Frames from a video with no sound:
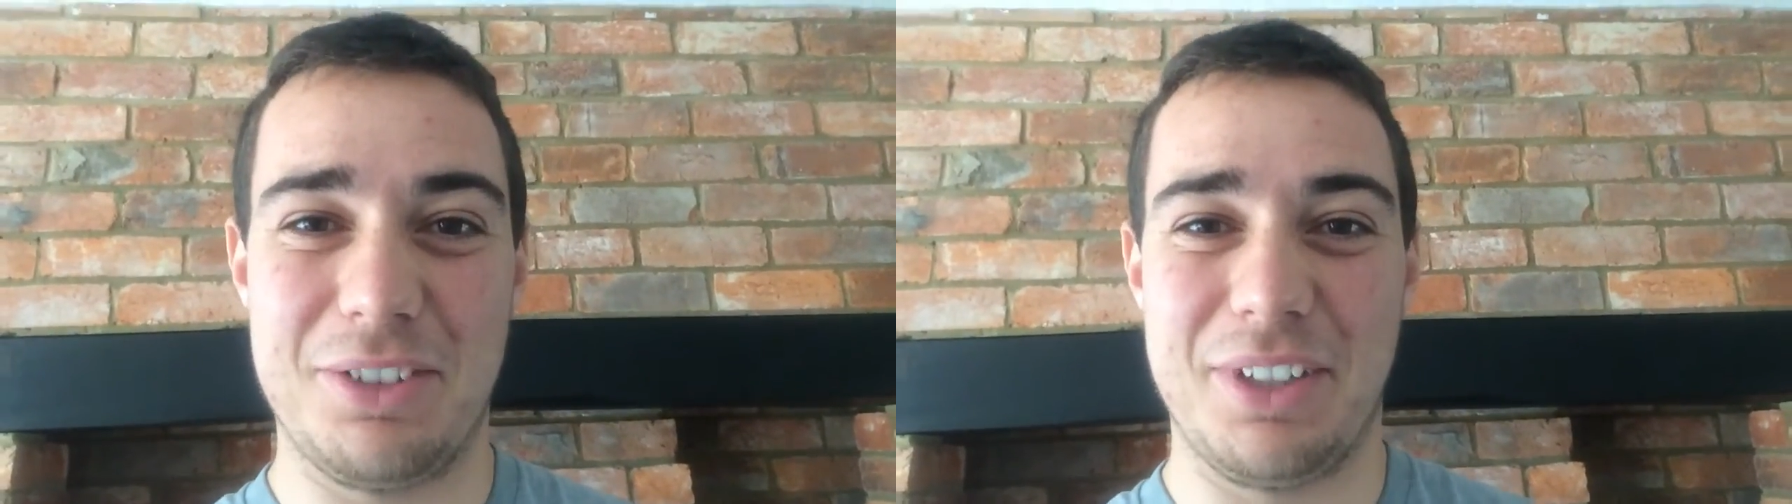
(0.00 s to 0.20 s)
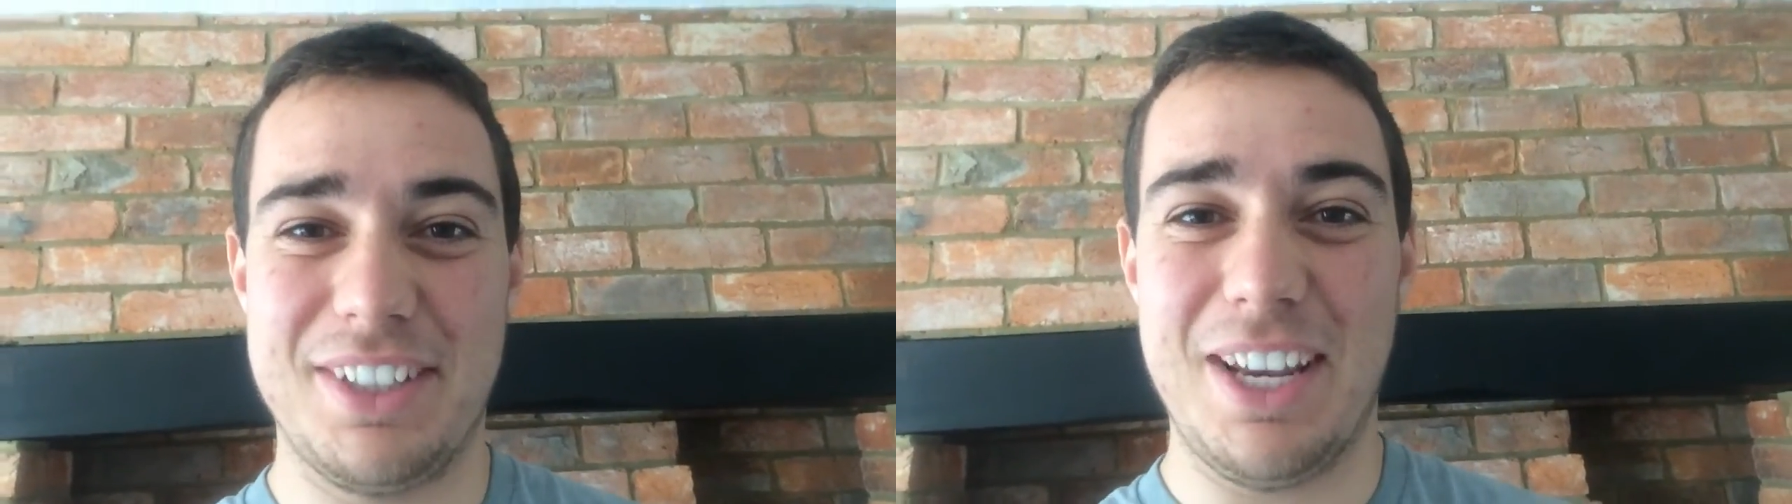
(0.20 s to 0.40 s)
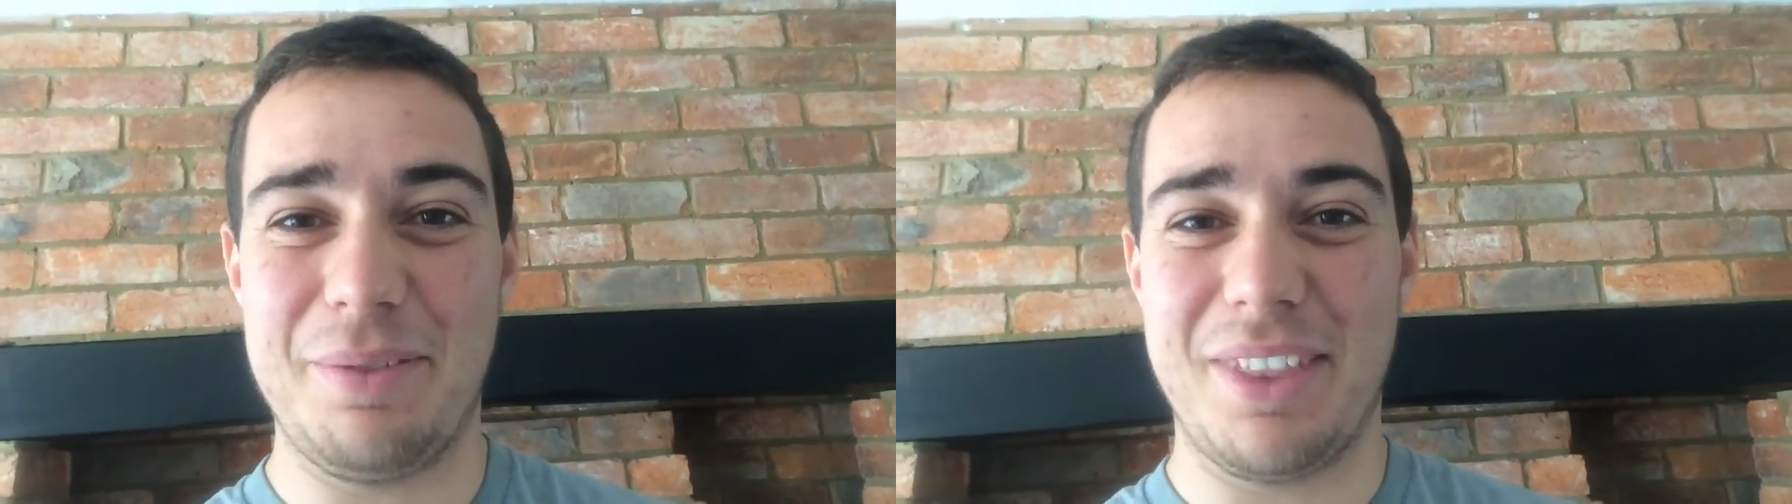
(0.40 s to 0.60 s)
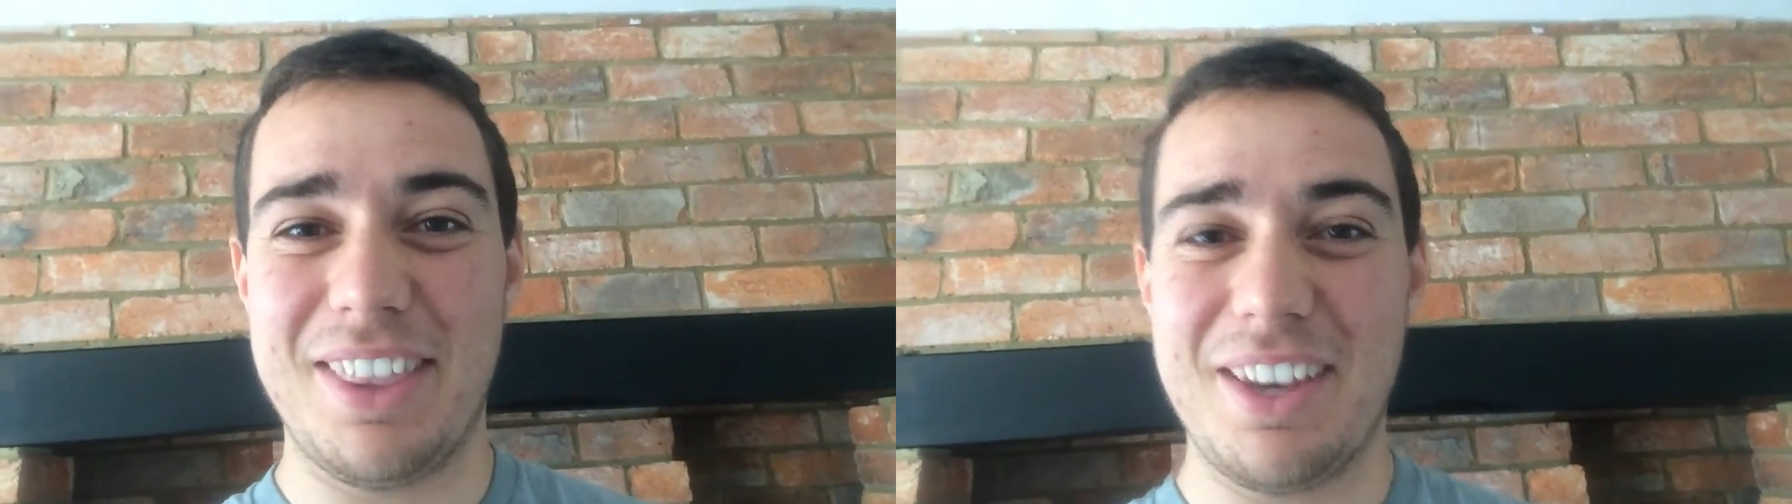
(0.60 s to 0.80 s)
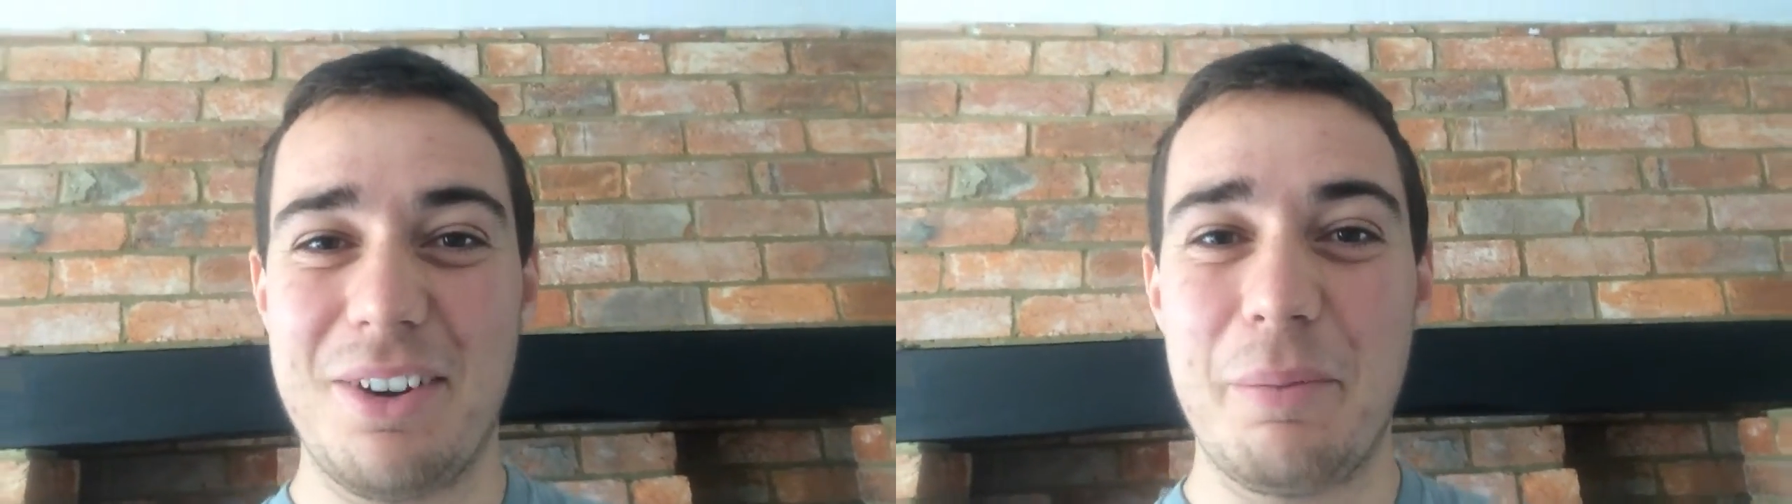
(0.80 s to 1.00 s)
to accept that
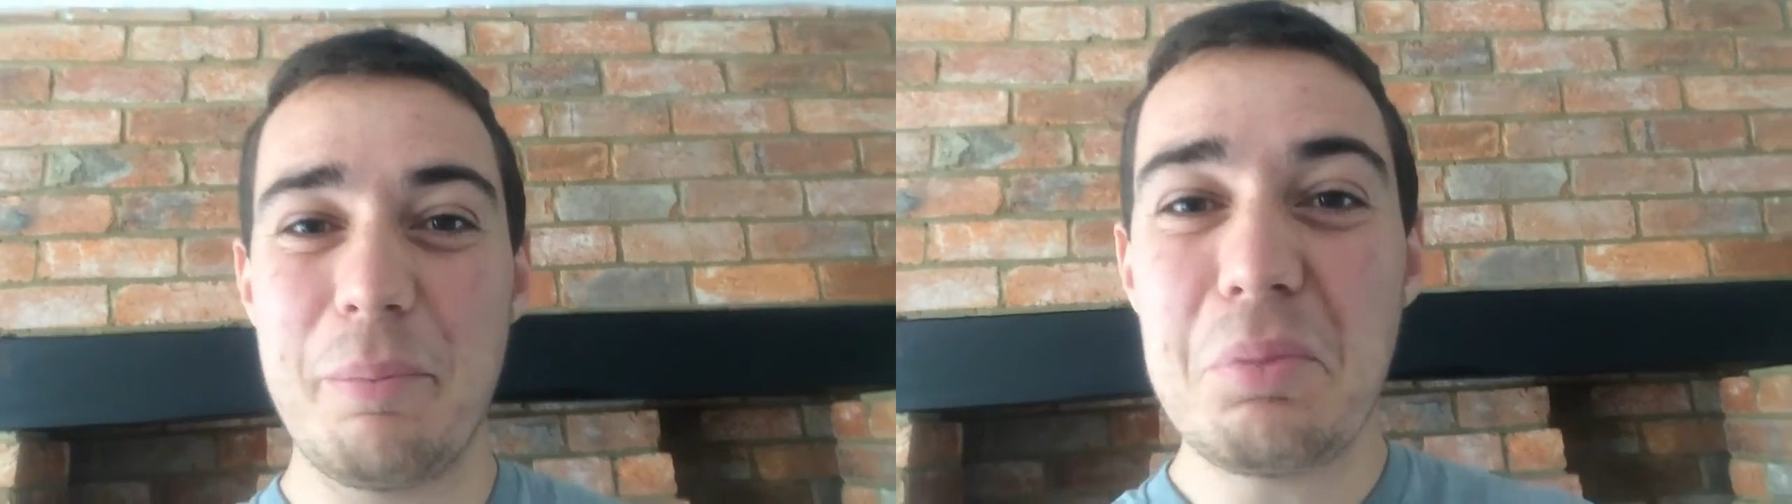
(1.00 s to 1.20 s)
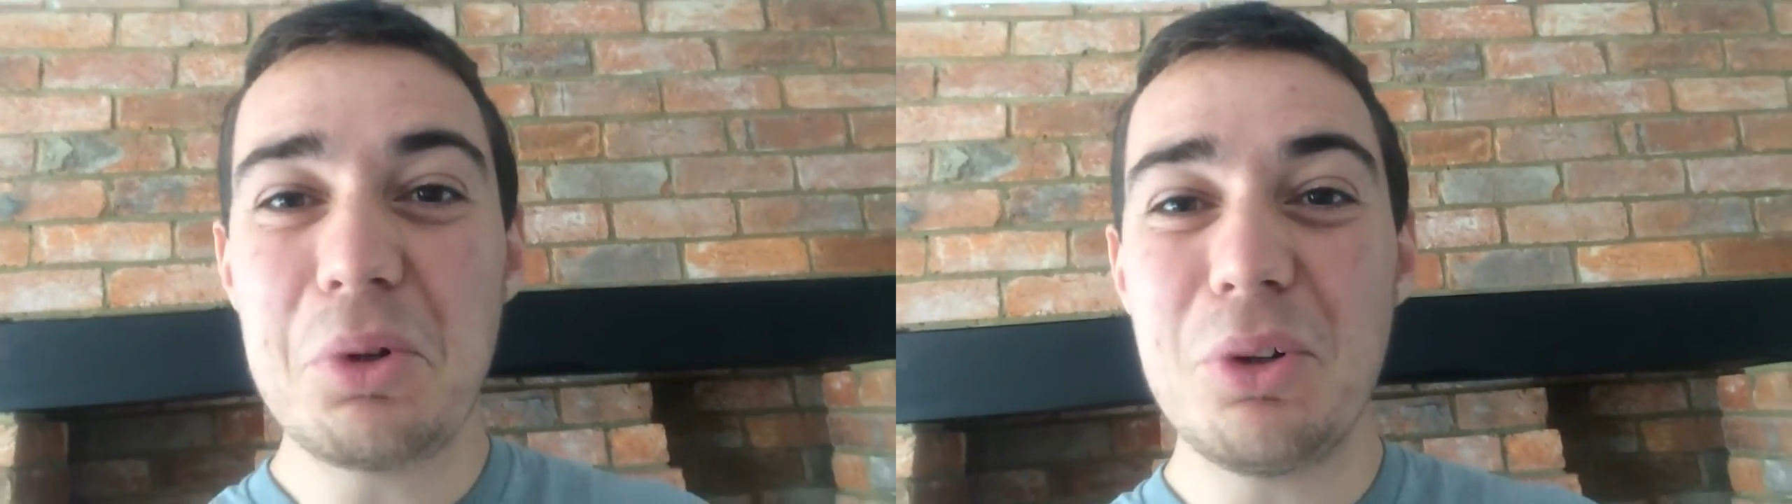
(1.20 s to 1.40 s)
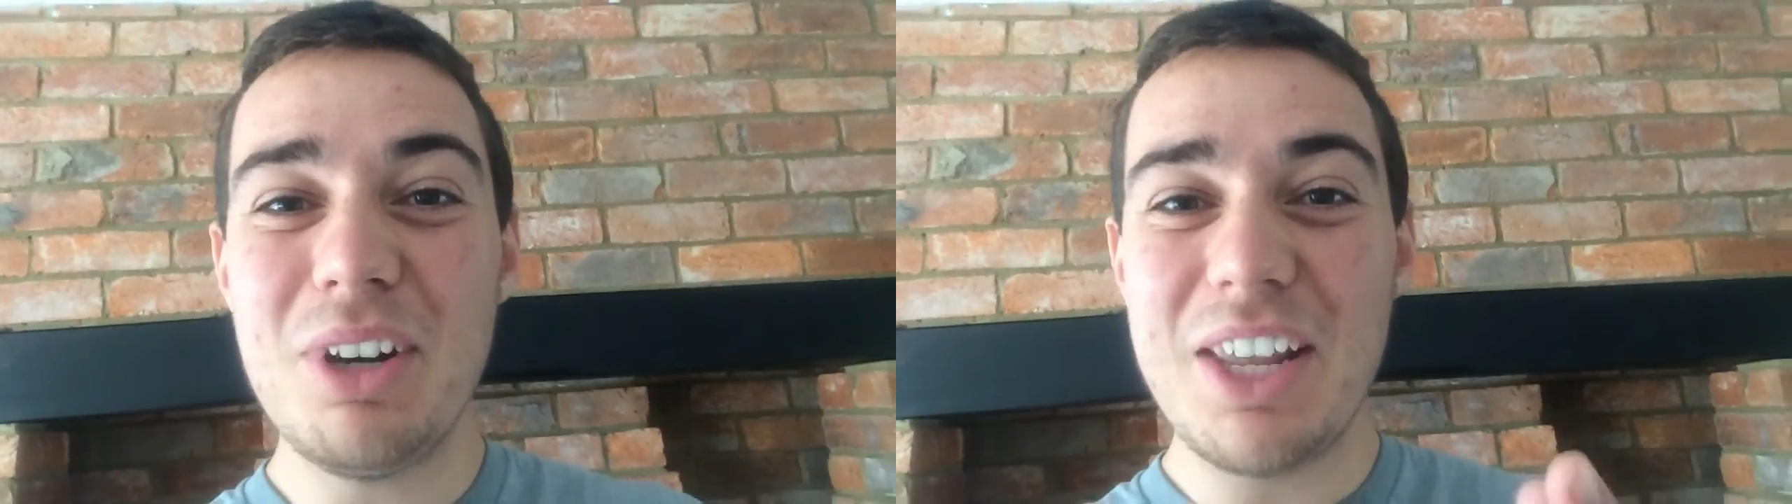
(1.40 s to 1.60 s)
there are more